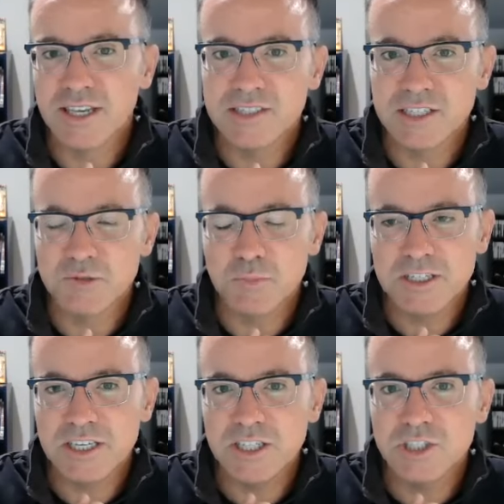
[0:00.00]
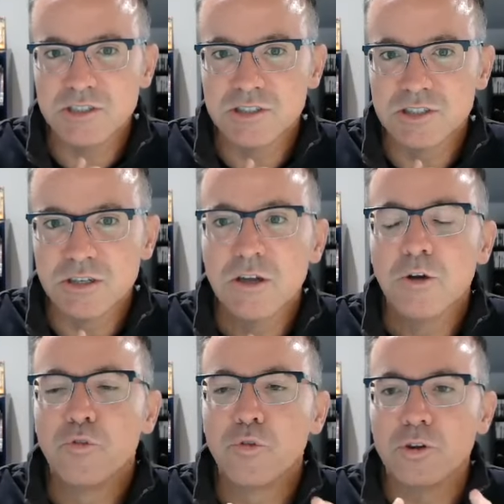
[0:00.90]
has expectations
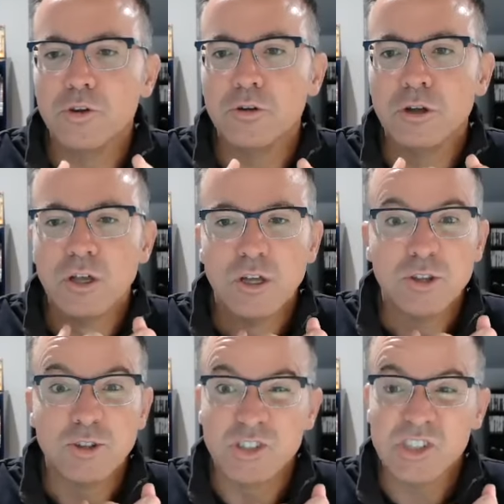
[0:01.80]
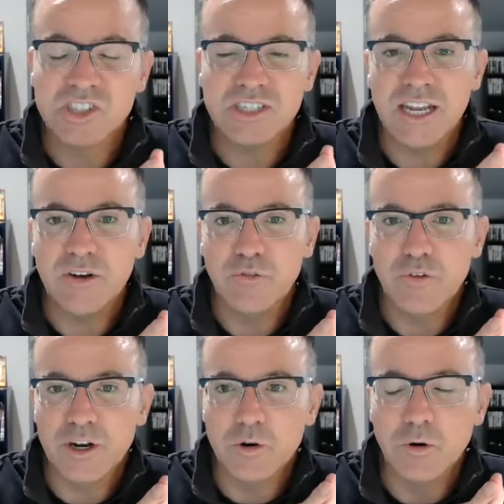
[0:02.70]
for you. There's state and
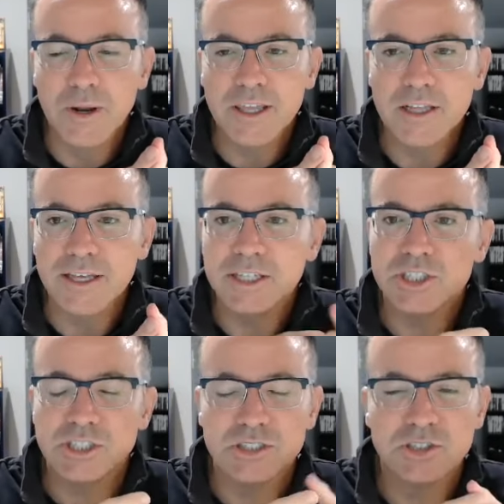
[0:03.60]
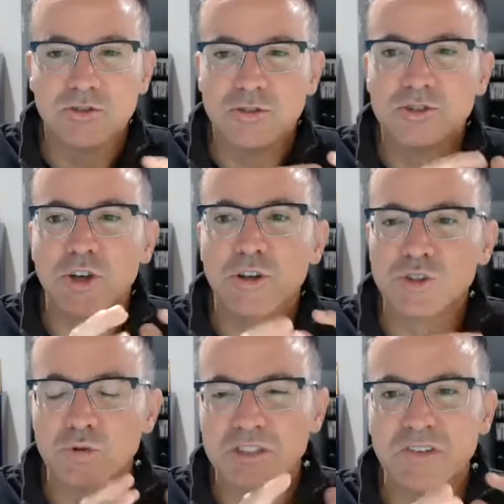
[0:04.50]
federal regulations. There, there's all
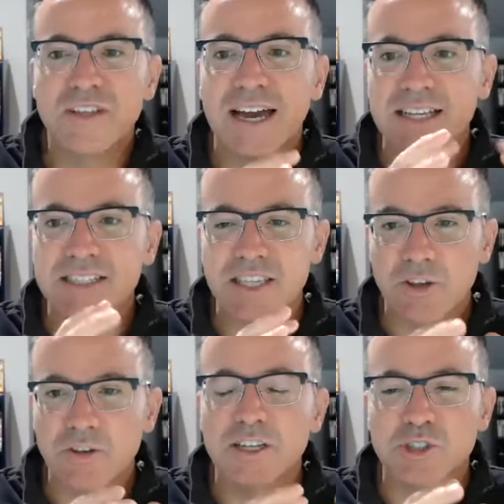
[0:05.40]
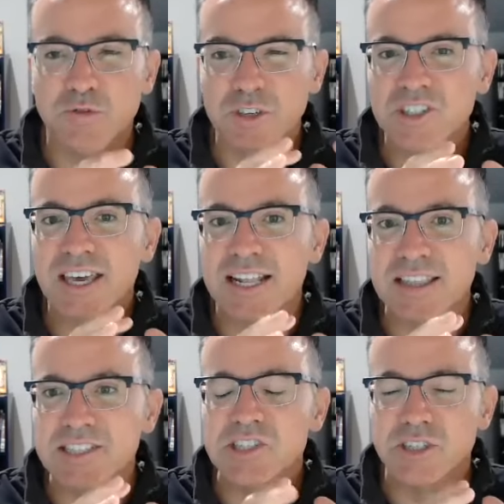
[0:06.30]
sorts of guidance that you get. So if you just kind
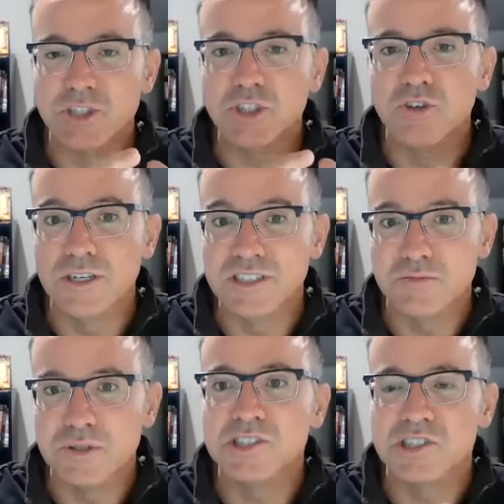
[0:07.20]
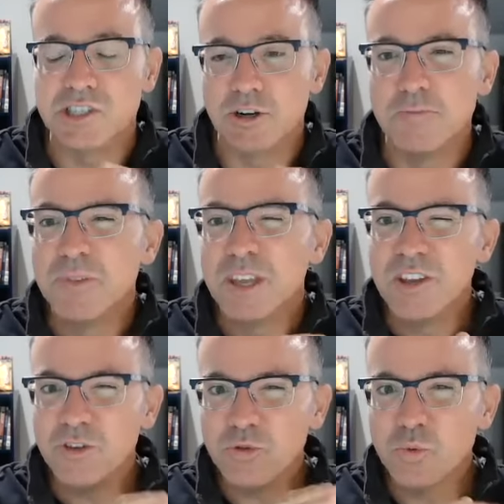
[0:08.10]
of listen and tune in as a business leader,
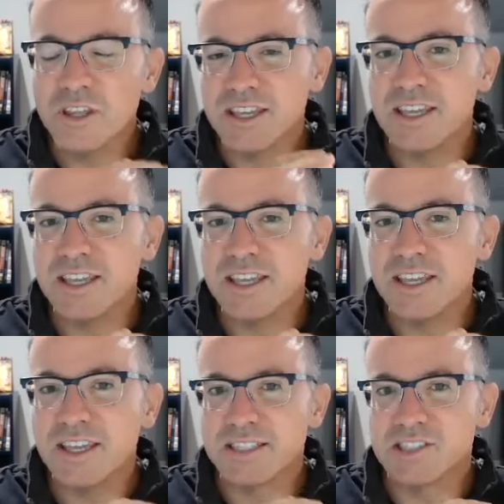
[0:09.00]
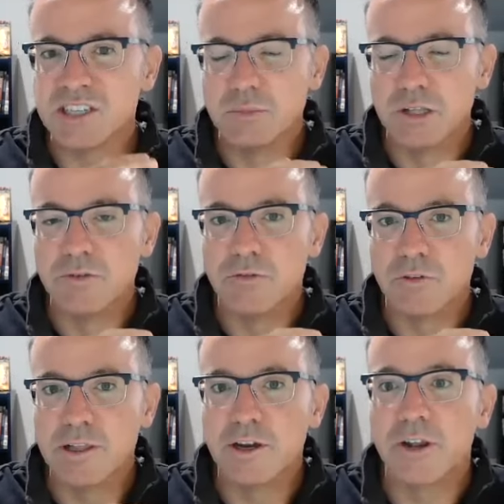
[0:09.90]
you really can get some level of
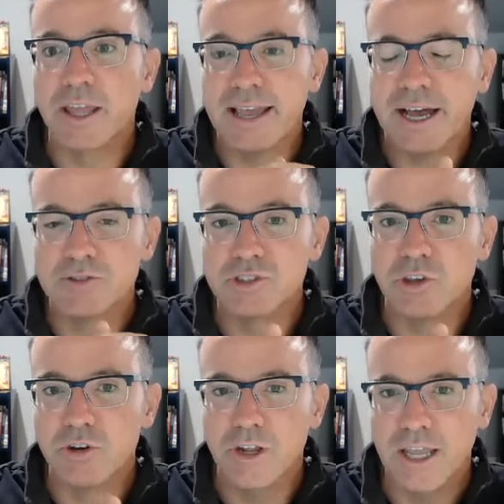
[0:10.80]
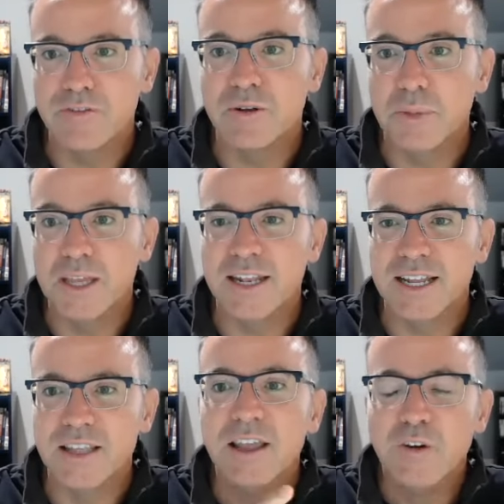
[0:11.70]
clarity on how security you have to be. And
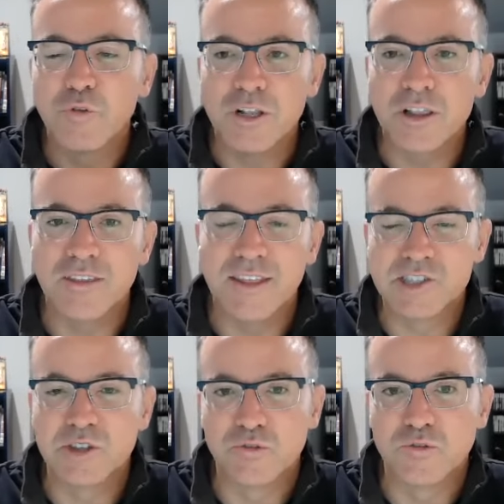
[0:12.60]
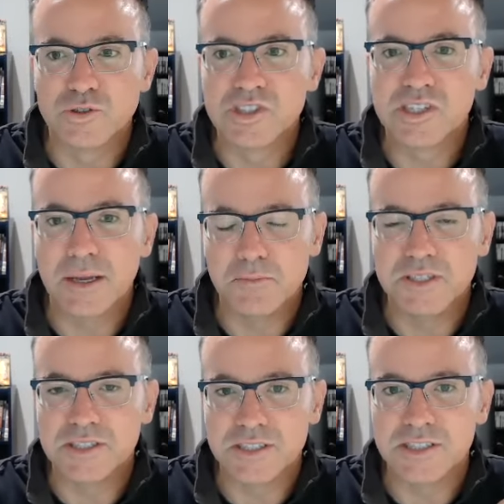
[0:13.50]
that, frankly, that's the first step
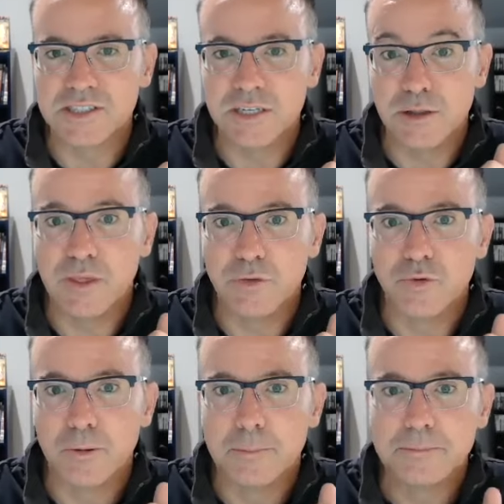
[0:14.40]
businesses need to think through.